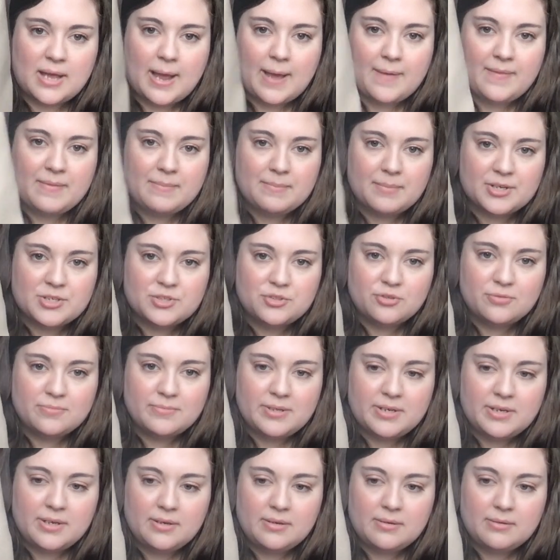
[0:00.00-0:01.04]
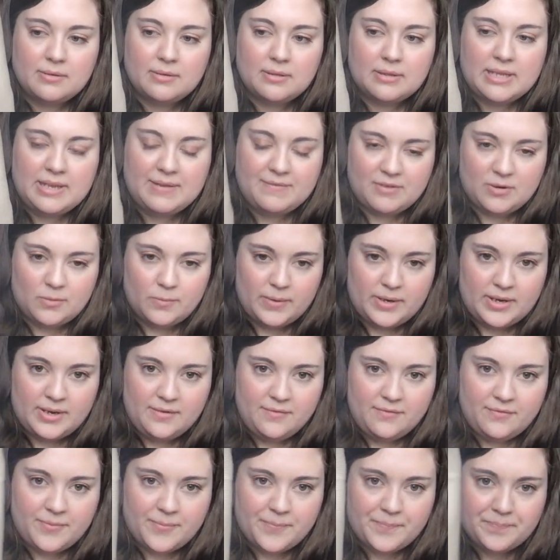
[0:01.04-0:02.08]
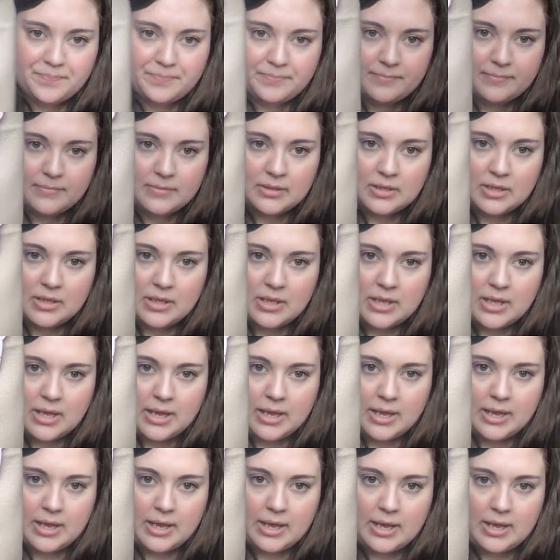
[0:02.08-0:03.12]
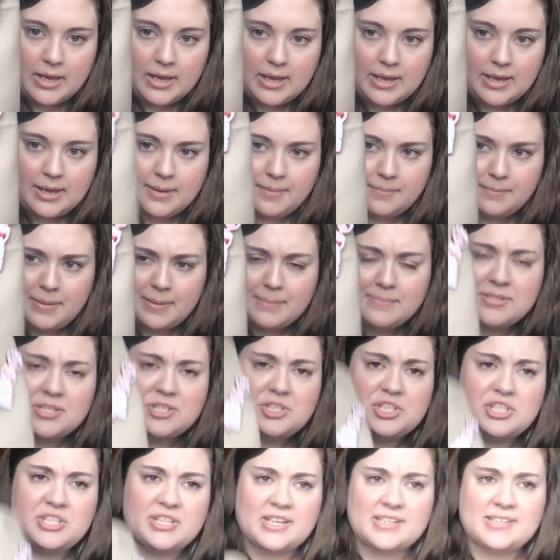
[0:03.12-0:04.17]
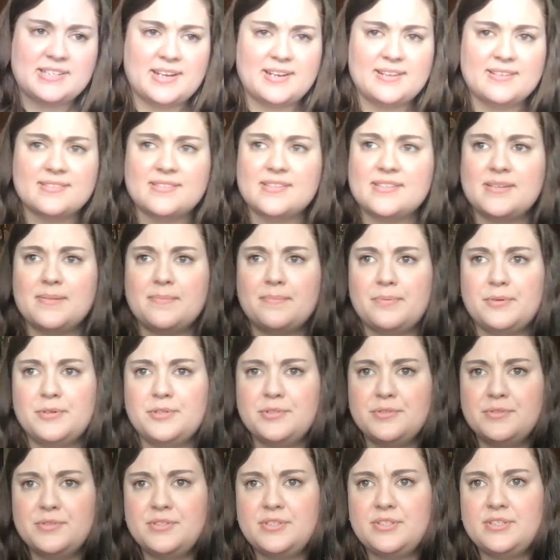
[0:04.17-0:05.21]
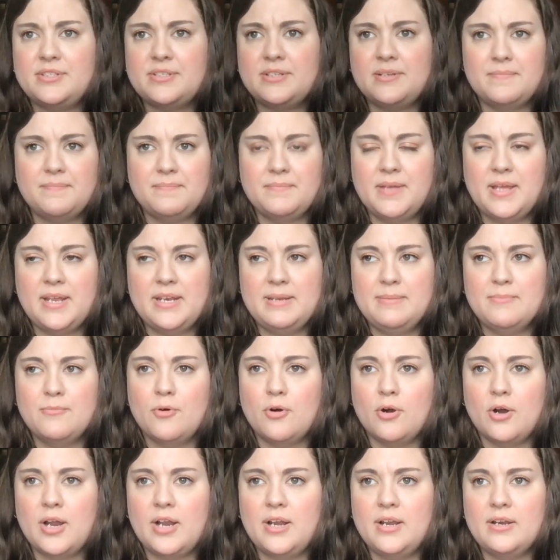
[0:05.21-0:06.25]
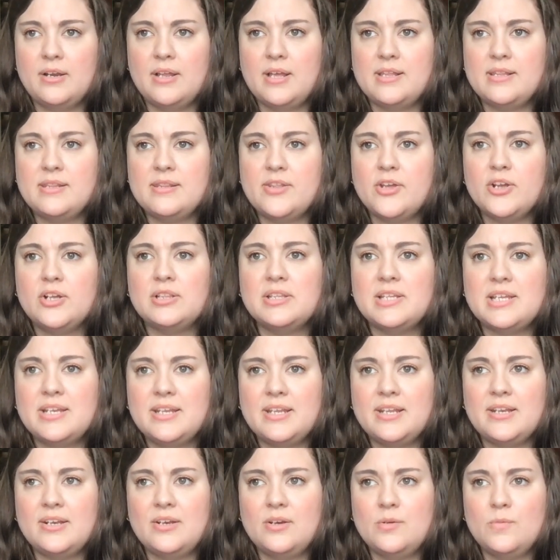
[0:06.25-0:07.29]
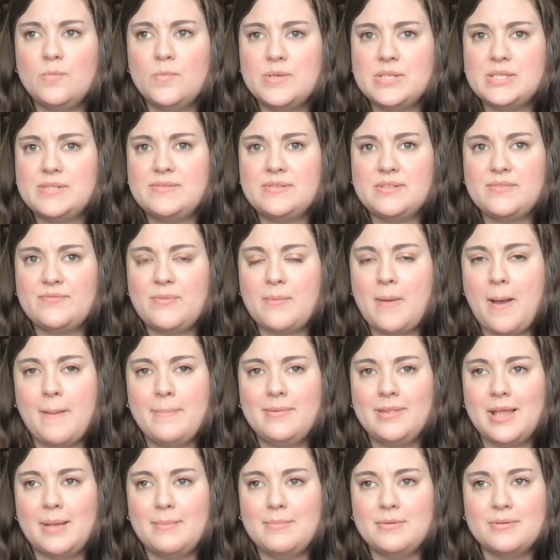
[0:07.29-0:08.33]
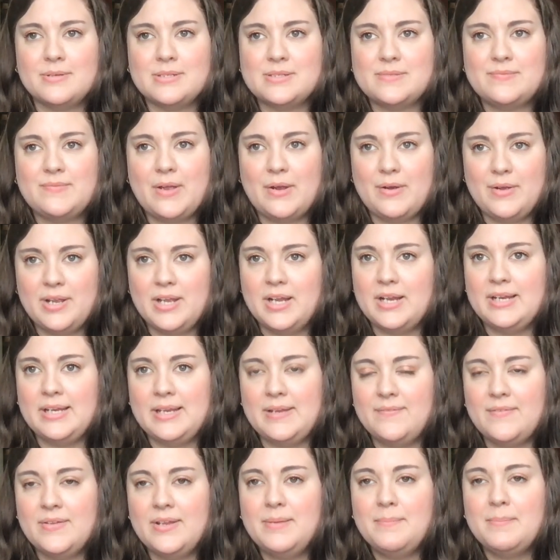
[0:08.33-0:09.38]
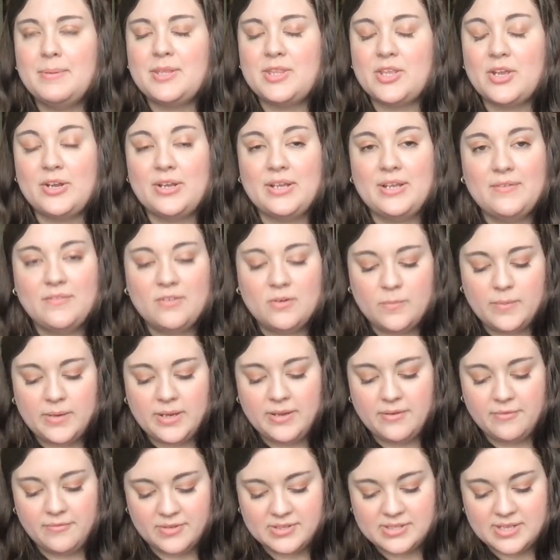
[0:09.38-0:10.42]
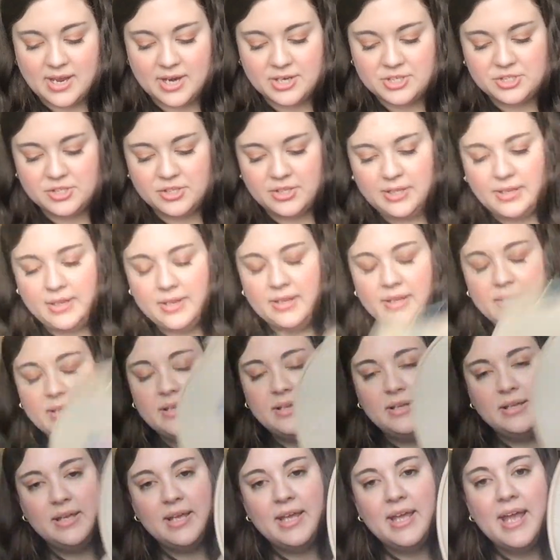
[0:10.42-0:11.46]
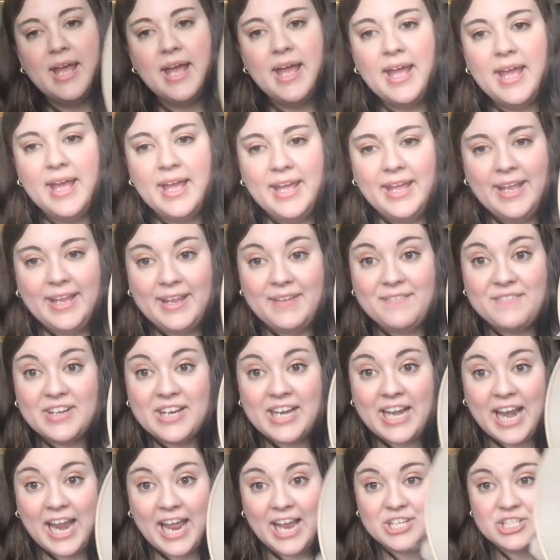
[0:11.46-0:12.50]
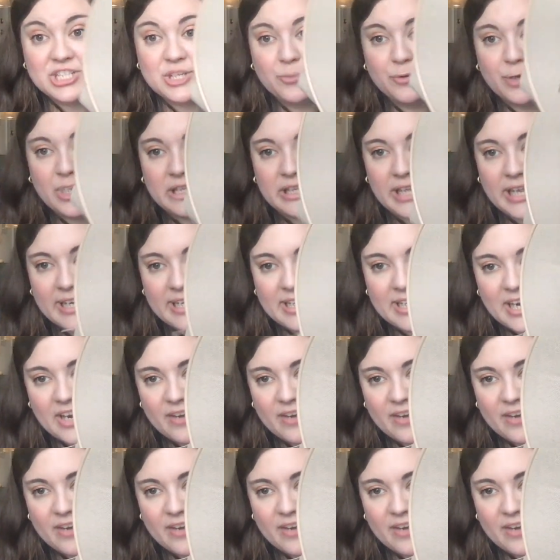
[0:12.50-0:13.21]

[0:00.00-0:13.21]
I think Mushroom Even Weave. MCG Textiles doesn't produce anymore, and their linen was from Hobby Lobby was very uneven, but their Even Weave is actually even, and I actually really like it.